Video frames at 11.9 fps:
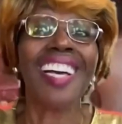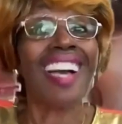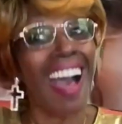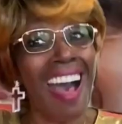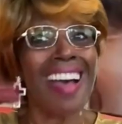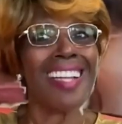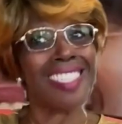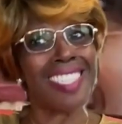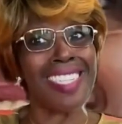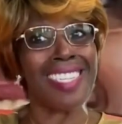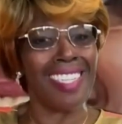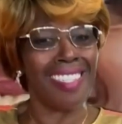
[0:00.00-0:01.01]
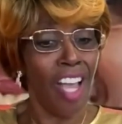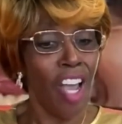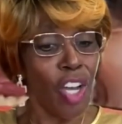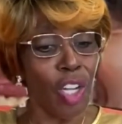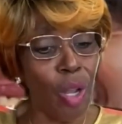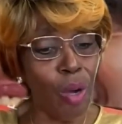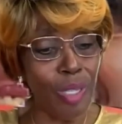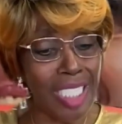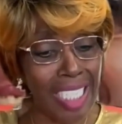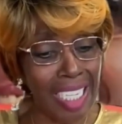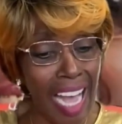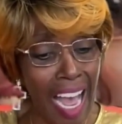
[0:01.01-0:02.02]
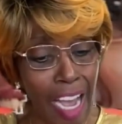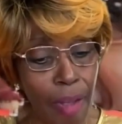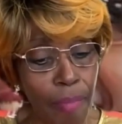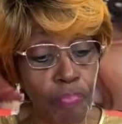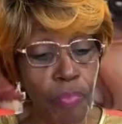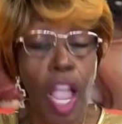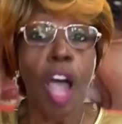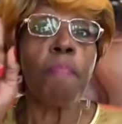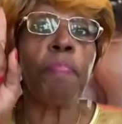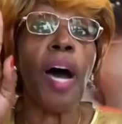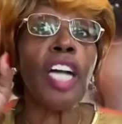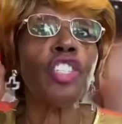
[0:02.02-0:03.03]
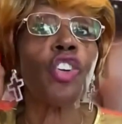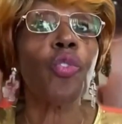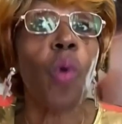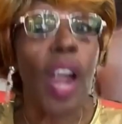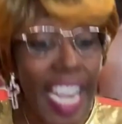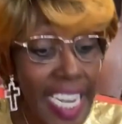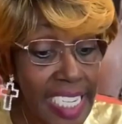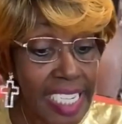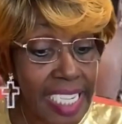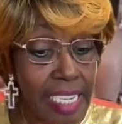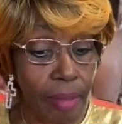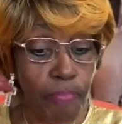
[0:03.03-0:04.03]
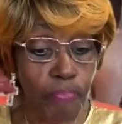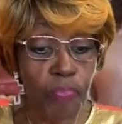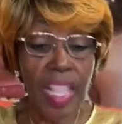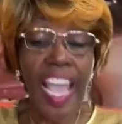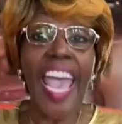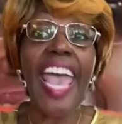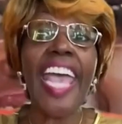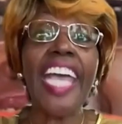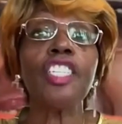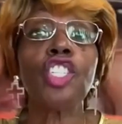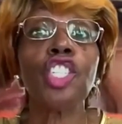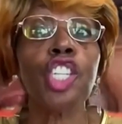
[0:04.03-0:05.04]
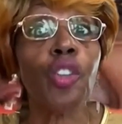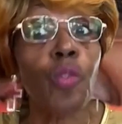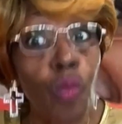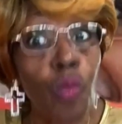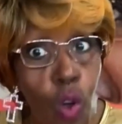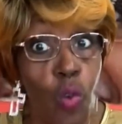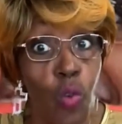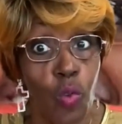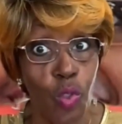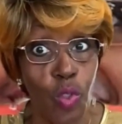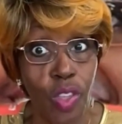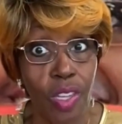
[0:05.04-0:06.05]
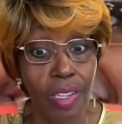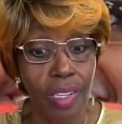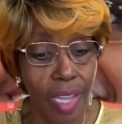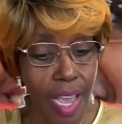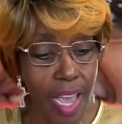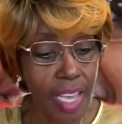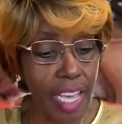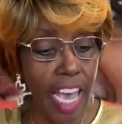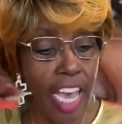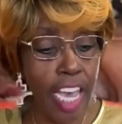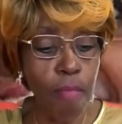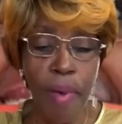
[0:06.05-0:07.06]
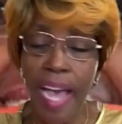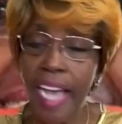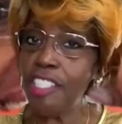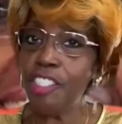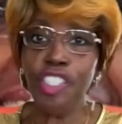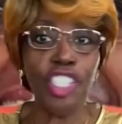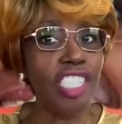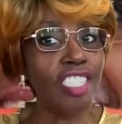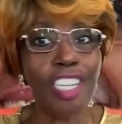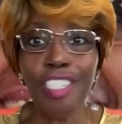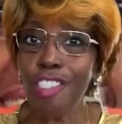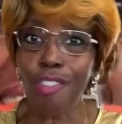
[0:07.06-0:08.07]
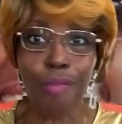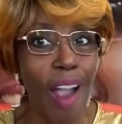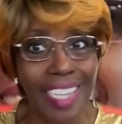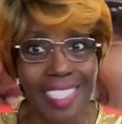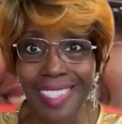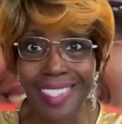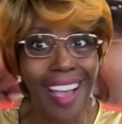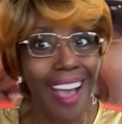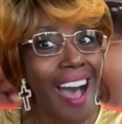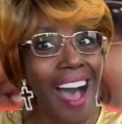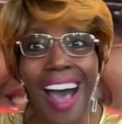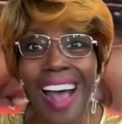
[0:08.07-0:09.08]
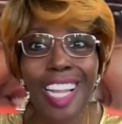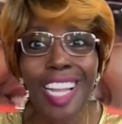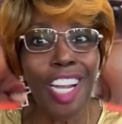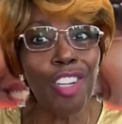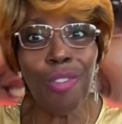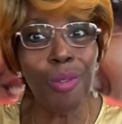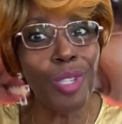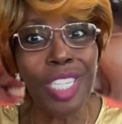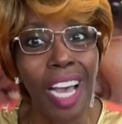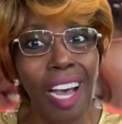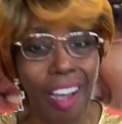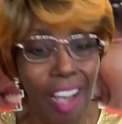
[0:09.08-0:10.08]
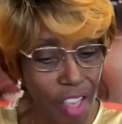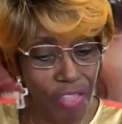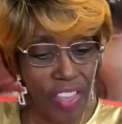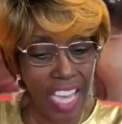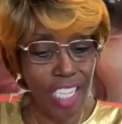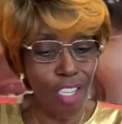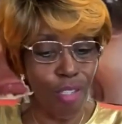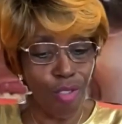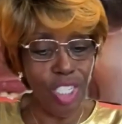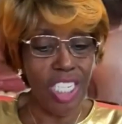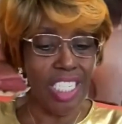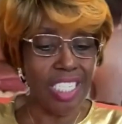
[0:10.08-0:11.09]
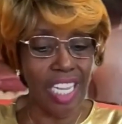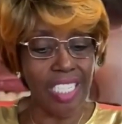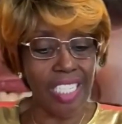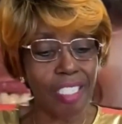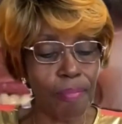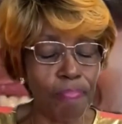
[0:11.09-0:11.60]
God did. Glory to God. But grace and truth came by Jesus Christ. Hallelujah. Thank you, Jesus.